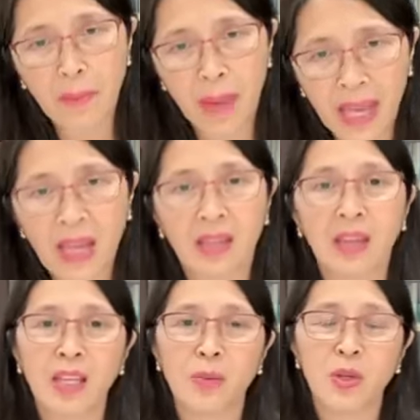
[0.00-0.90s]
make
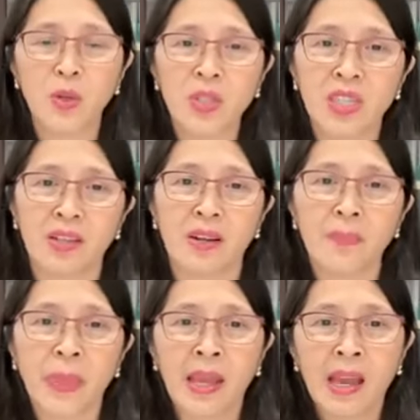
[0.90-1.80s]
it in the future?
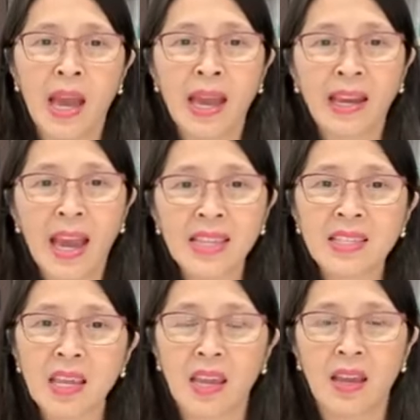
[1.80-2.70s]
I can
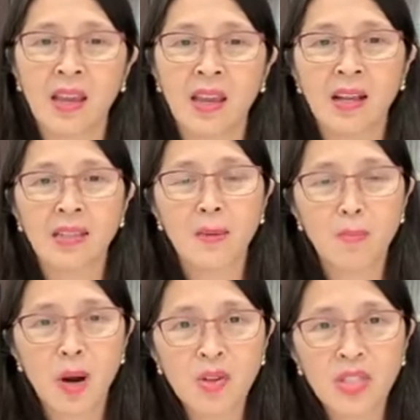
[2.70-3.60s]
say the
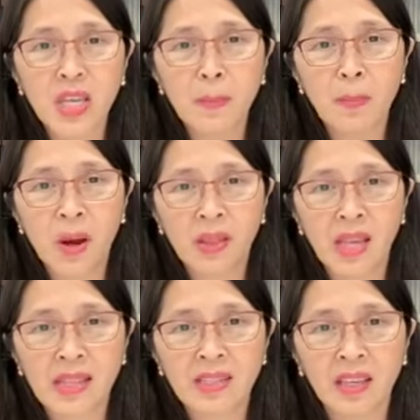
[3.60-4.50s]
most
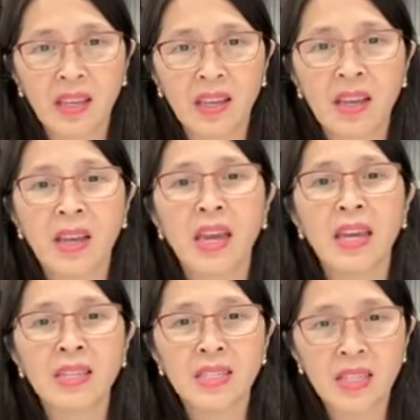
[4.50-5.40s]
important thing
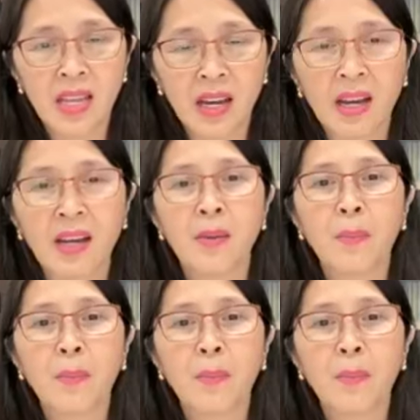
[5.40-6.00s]
is the